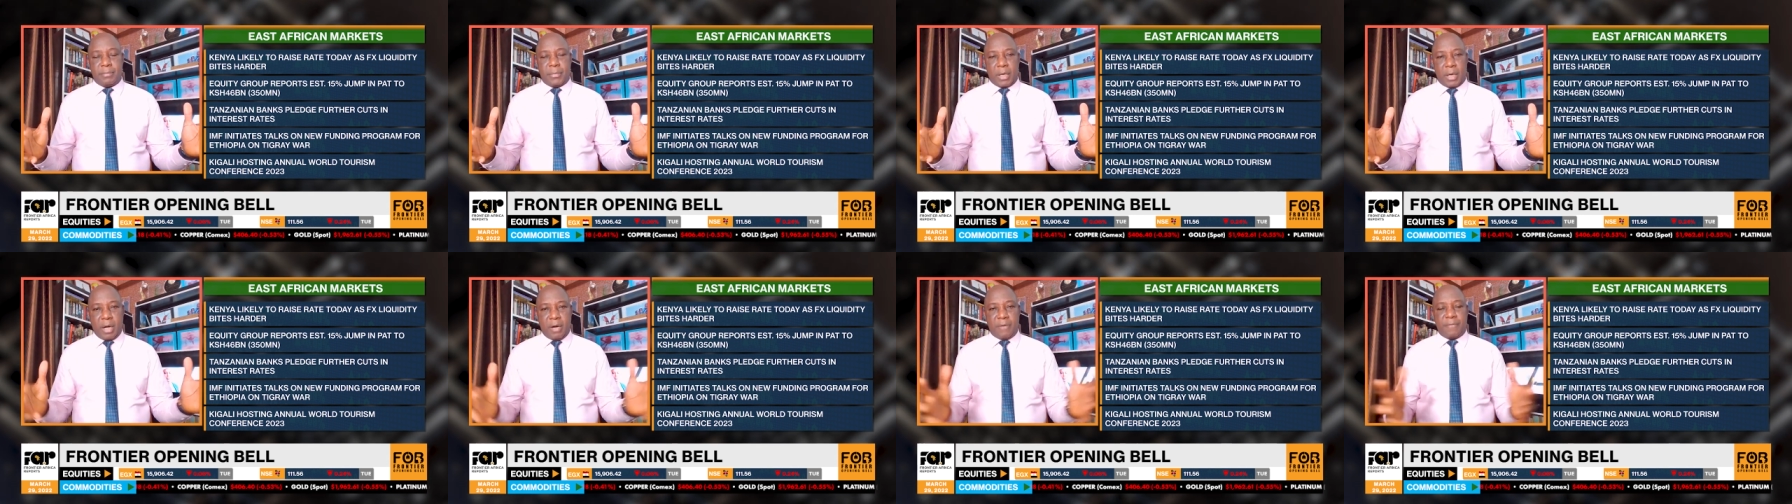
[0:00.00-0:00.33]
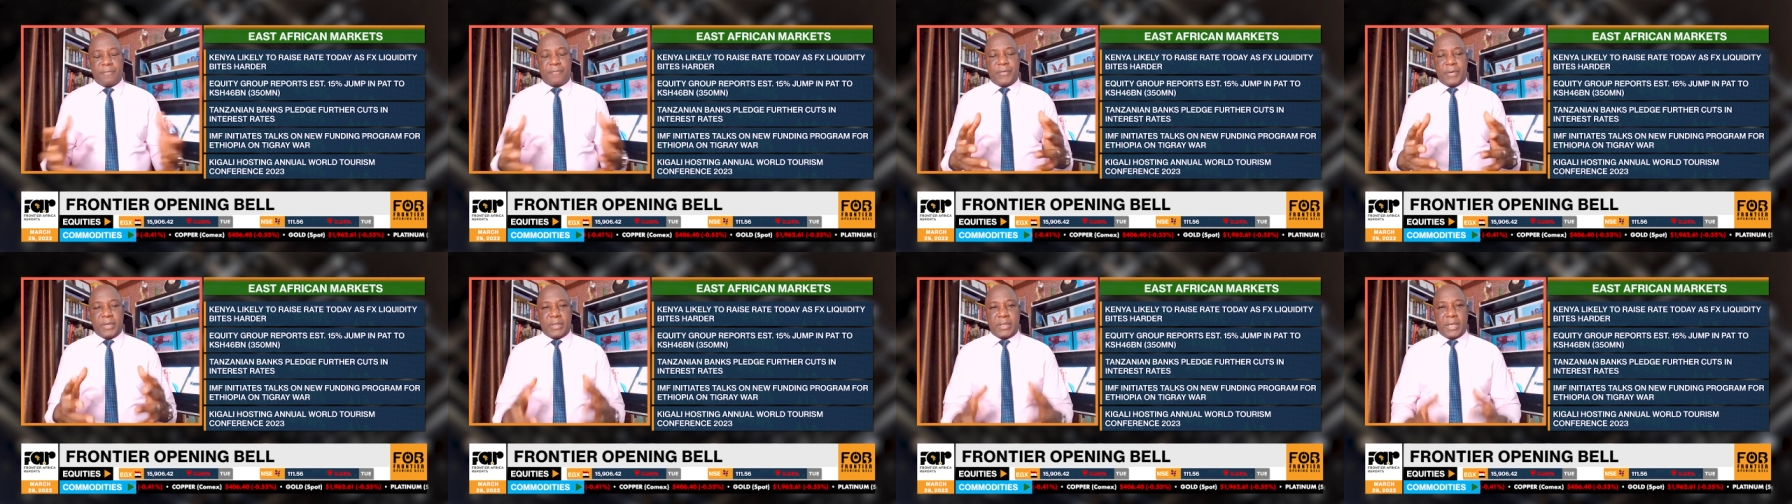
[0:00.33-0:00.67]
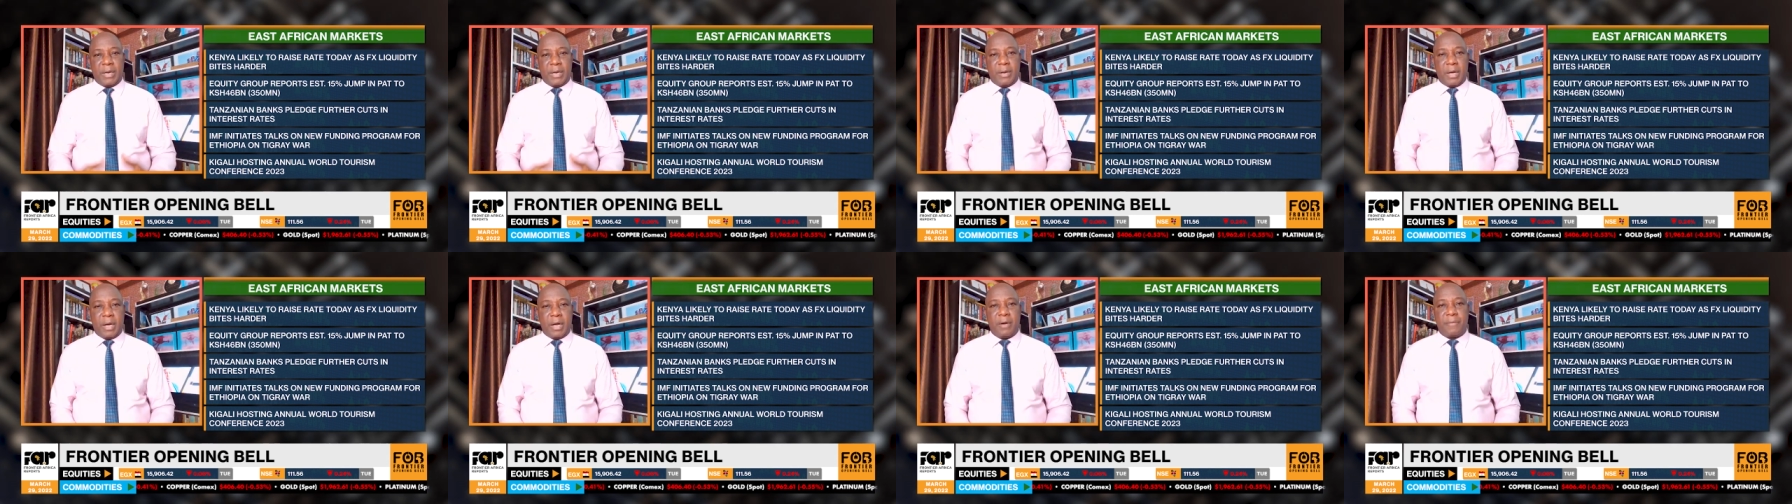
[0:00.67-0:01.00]
the conference,
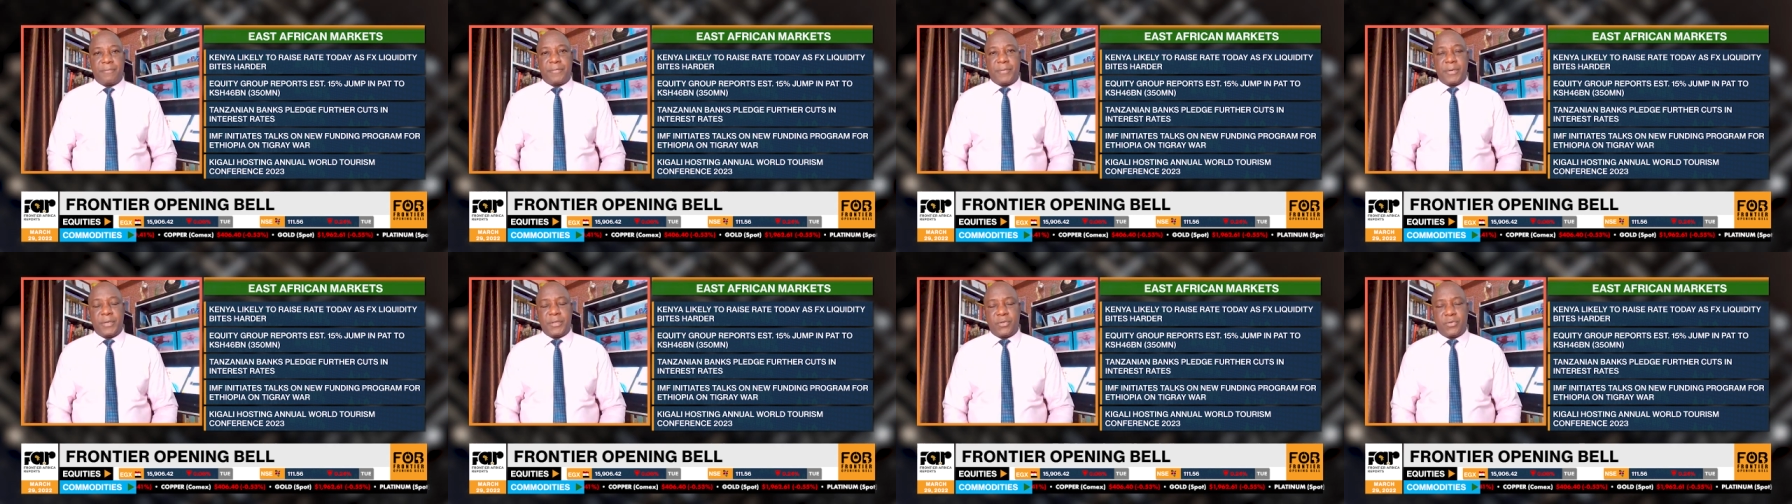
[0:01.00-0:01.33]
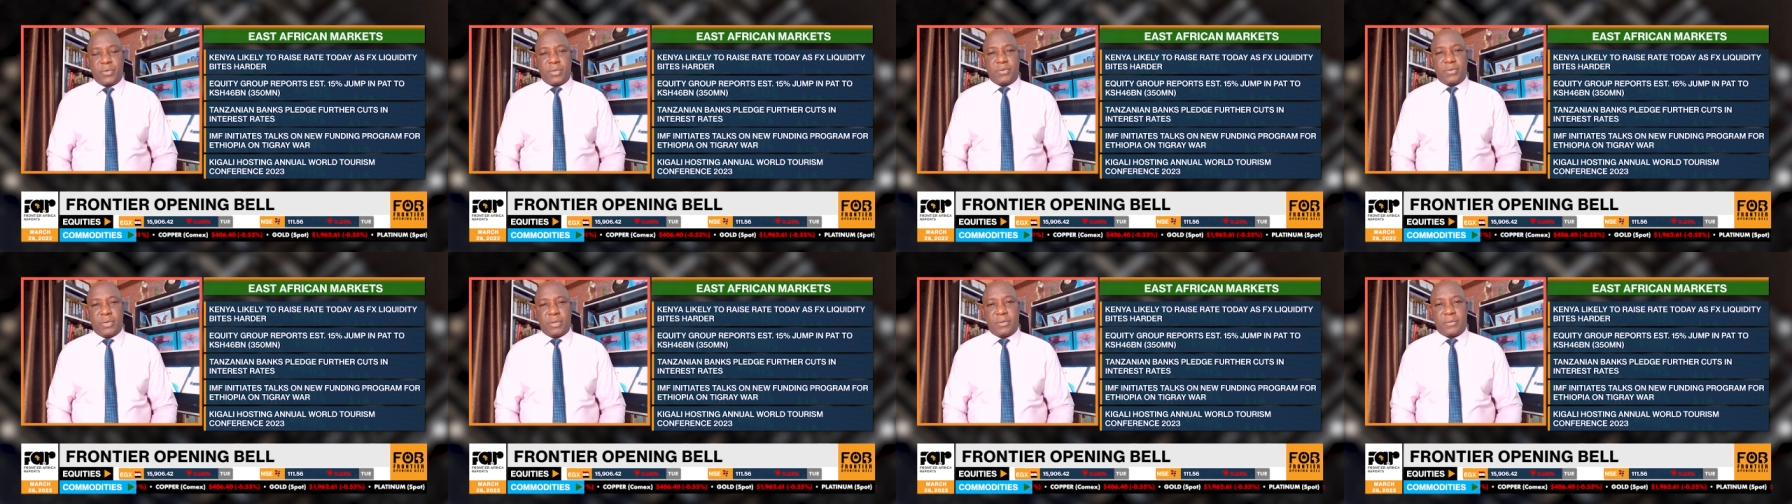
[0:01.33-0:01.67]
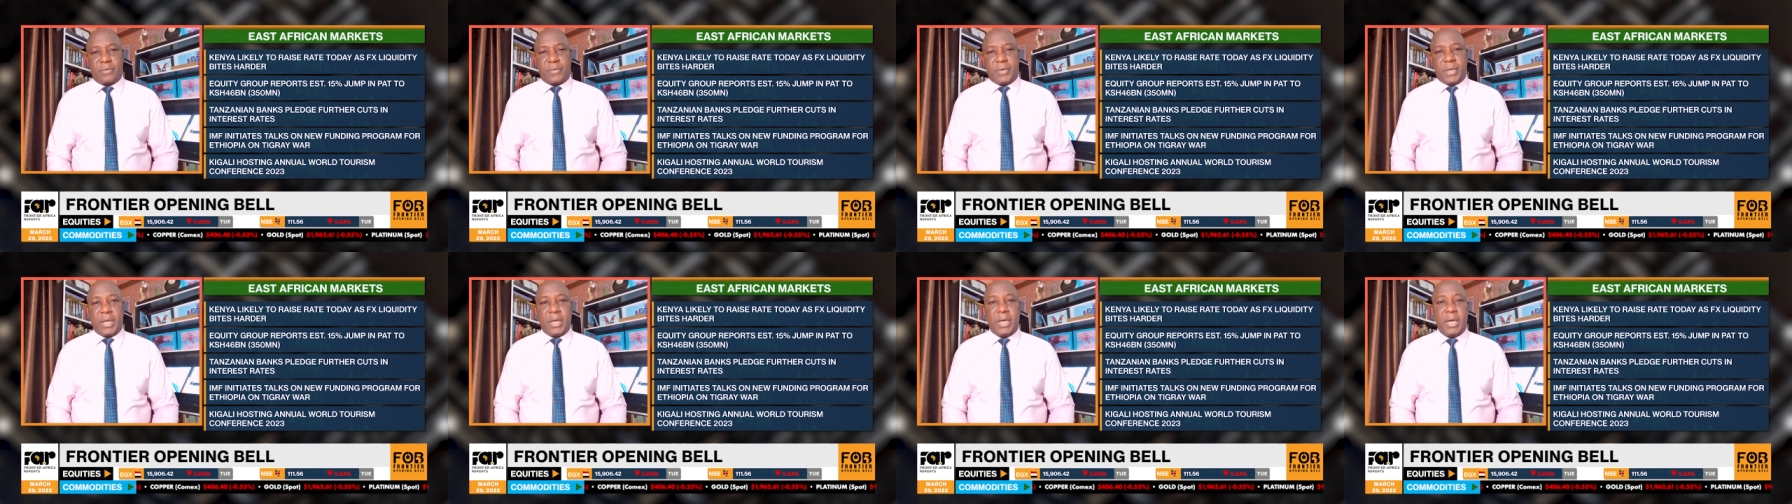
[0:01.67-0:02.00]
Annual Conference
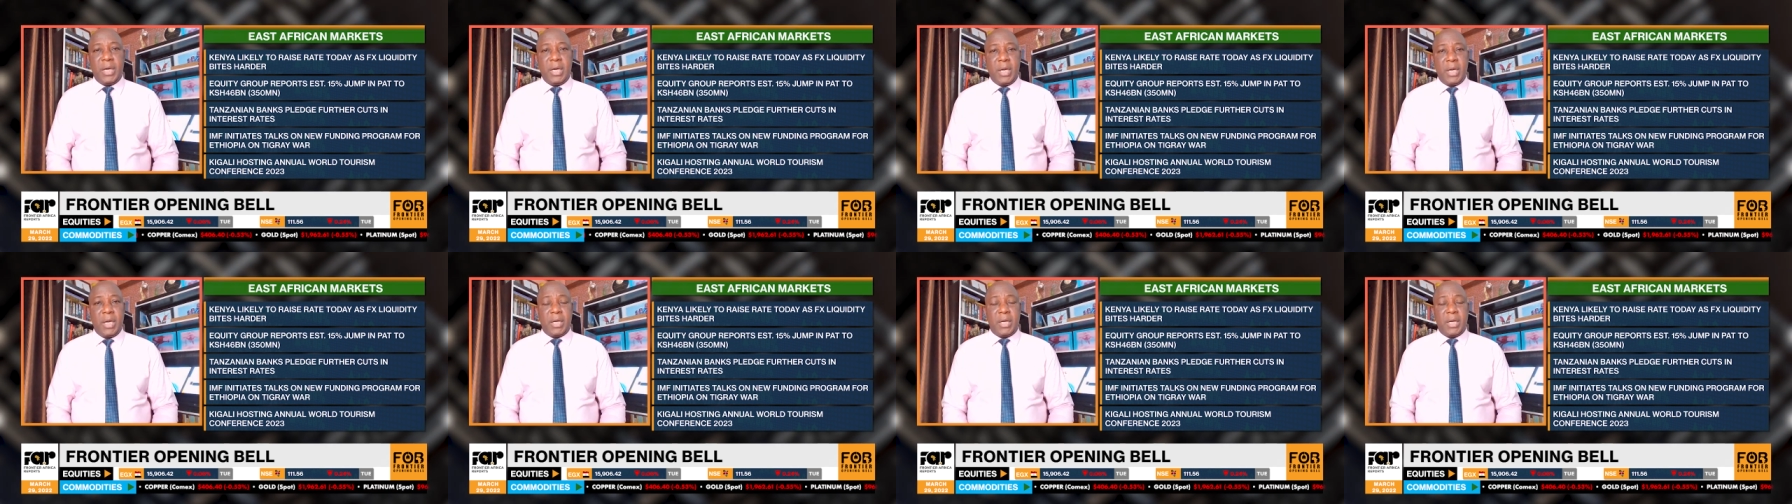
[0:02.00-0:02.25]
2023